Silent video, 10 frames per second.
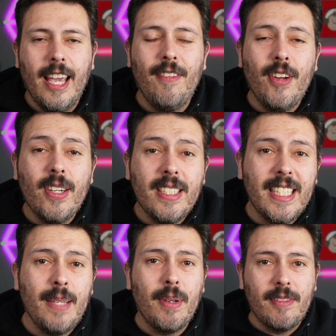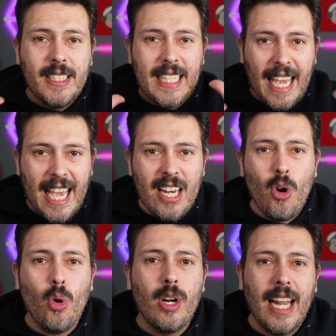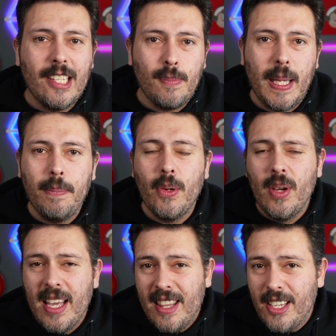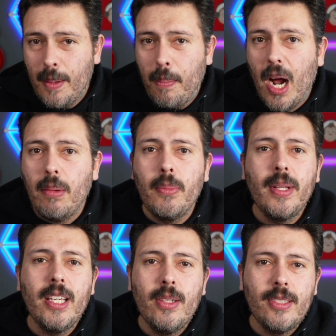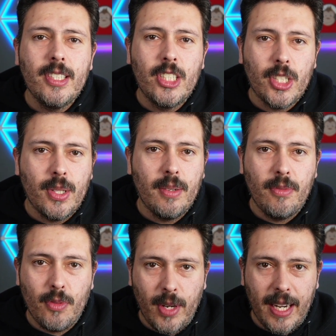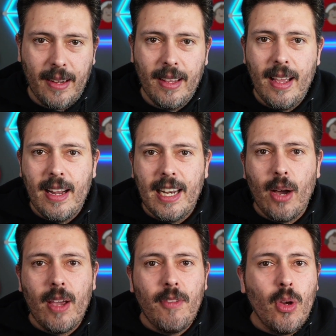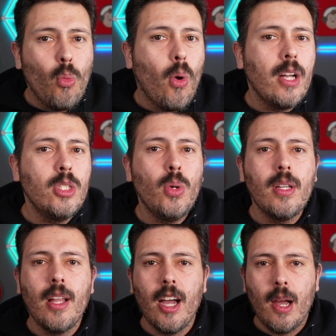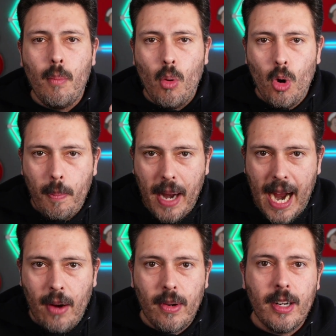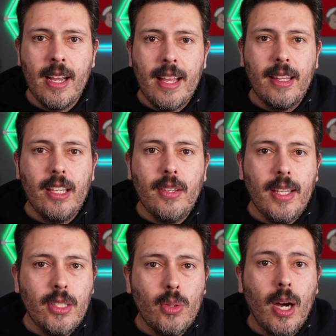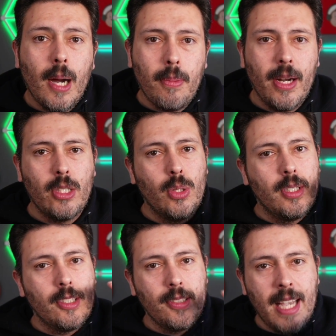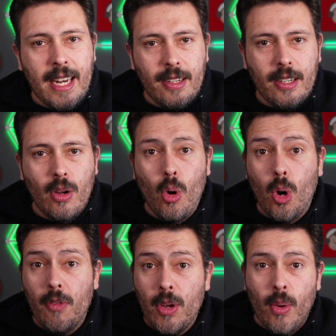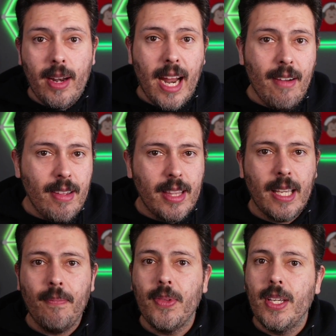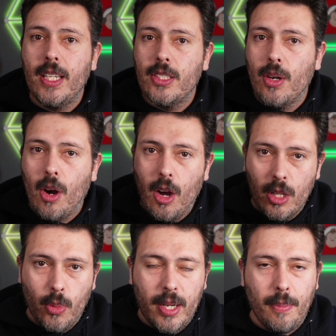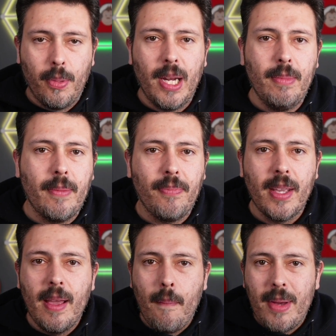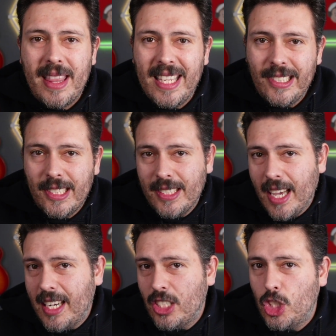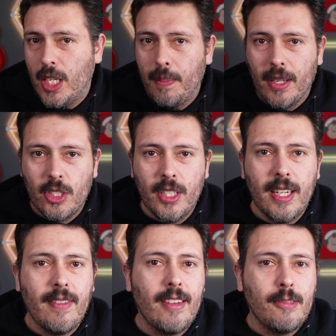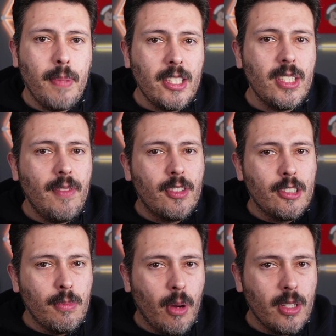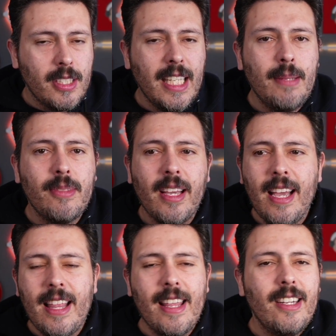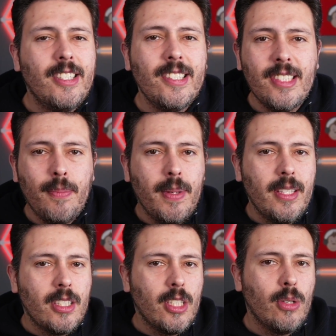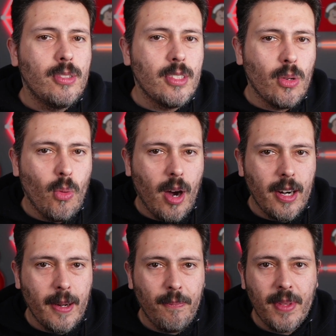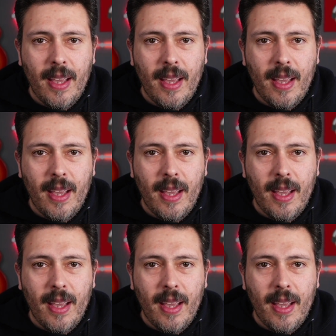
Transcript: If you're a team of 10 or less people, then you're probably using Jira free. Now, if you want to unlock more power, then you need to upgrade to either standard or if you want everything, you need to go all the way to premium. But this is not a cheap alternative, especially for small teams that are just dipping their toes in the water.